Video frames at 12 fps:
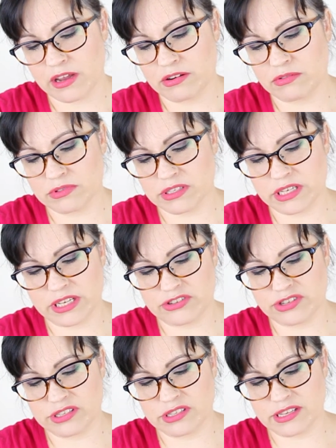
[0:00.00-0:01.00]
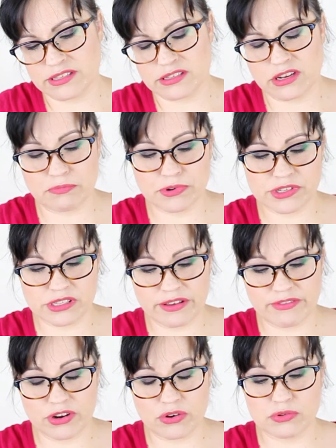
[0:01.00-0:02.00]
don't see, it just says number
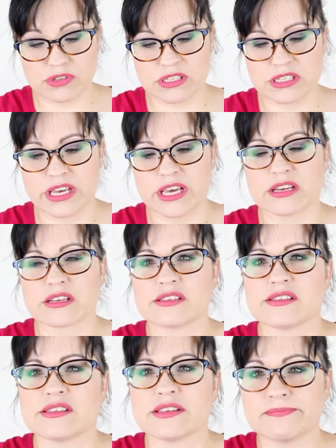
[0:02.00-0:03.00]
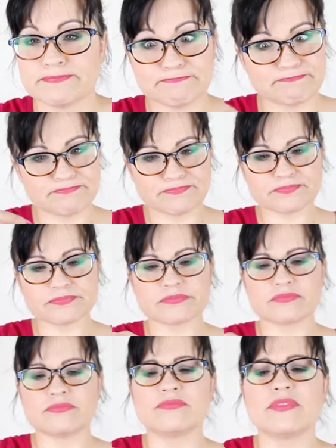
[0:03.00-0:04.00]
706.
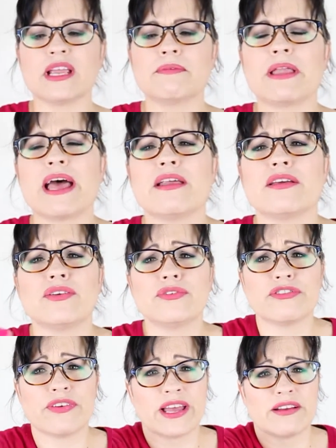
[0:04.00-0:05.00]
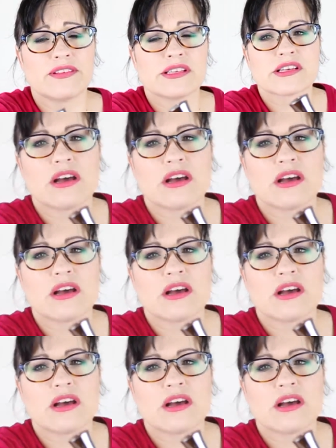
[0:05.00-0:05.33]
I'm not a huge fan of this